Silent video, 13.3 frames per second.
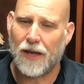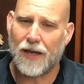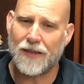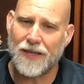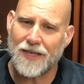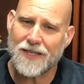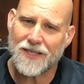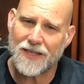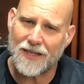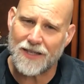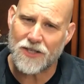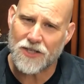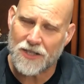This
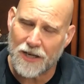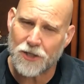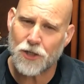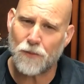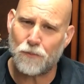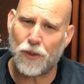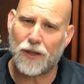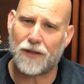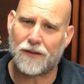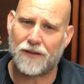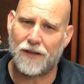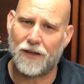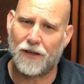is such a
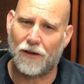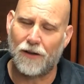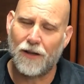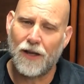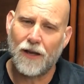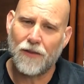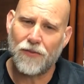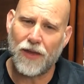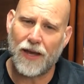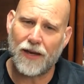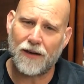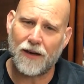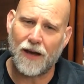big deal
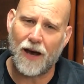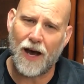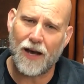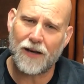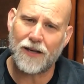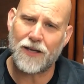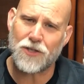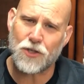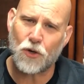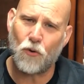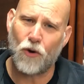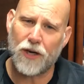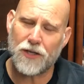that God is
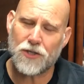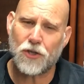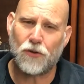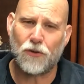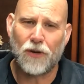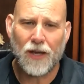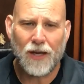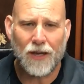going to,